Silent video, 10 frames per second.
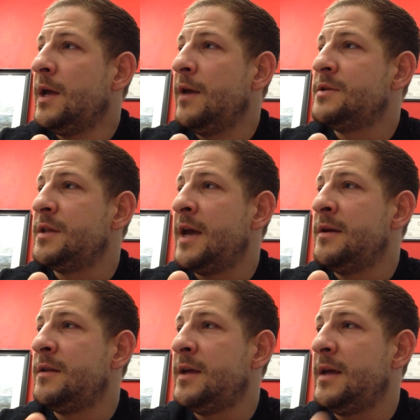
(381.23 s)
it was at the
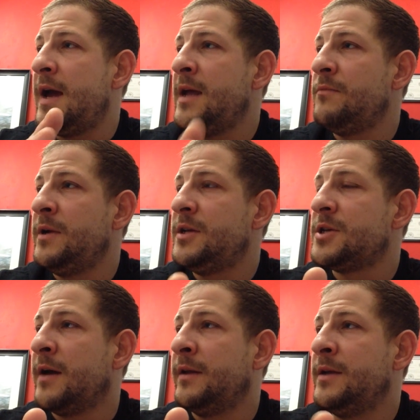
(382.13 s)
end of the 8-week
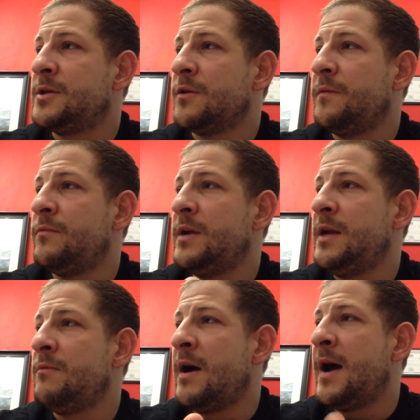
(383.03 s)
challenge, so if we
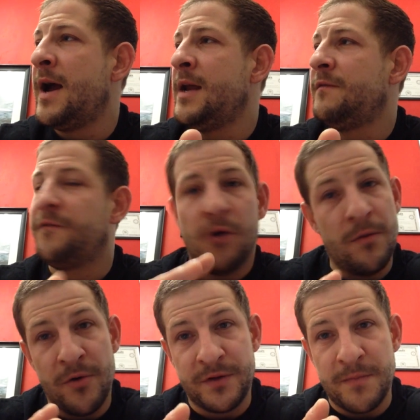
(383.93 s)
rewind
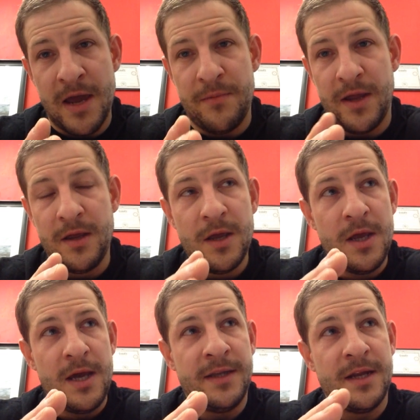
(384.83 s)
4 months maybe,
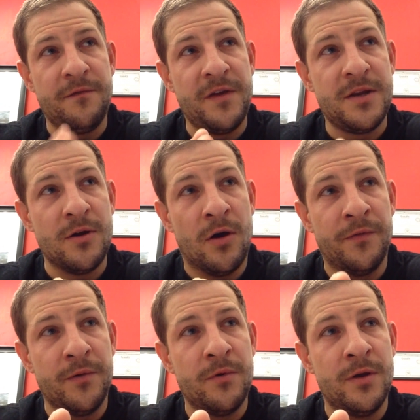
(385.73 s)
I did a video
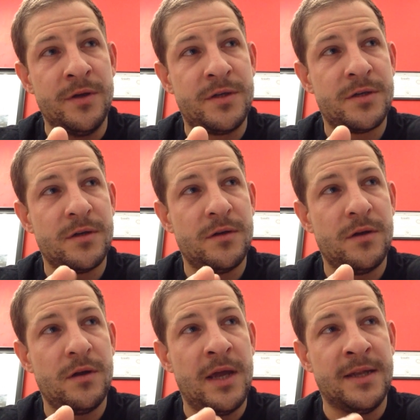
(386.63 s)
that was
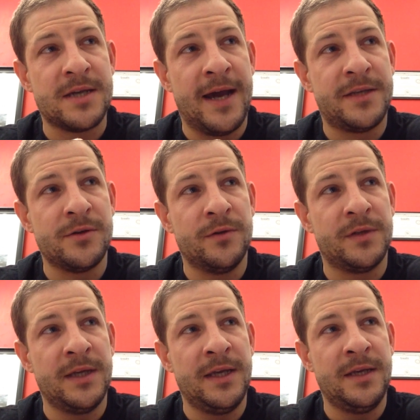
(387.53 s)

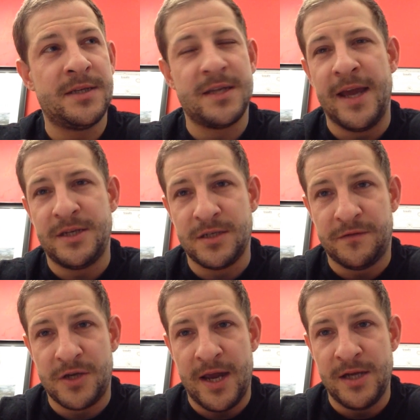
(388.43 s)
entitled the Stages
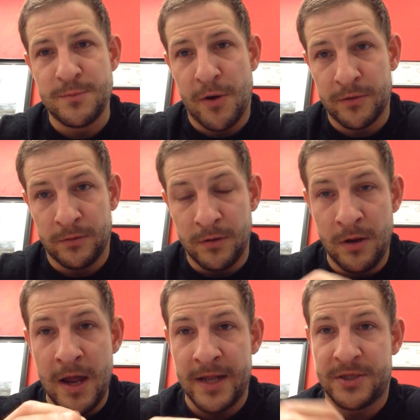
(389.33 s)
of Change model.
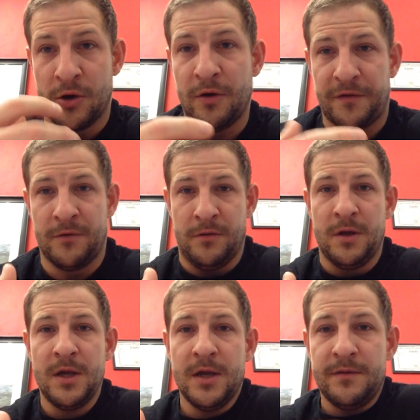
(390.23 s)
And I talked
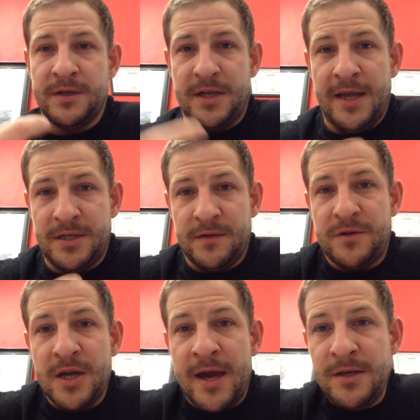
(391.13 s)
through the stages
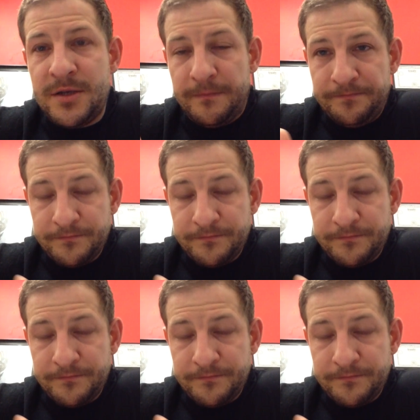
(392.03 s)
of change.